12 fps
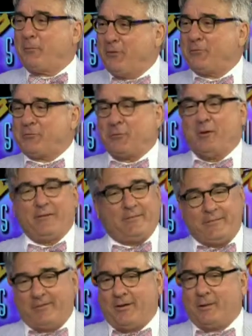restaurants
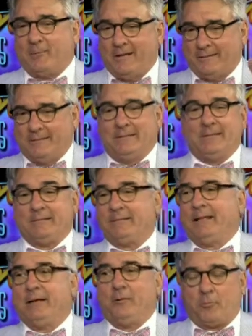than yeah. talk about
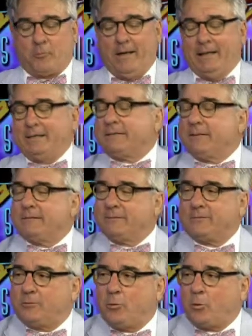legal rights
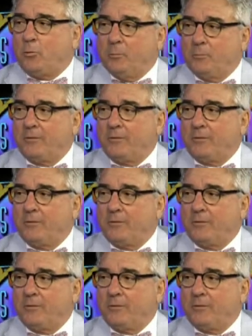and courtrooms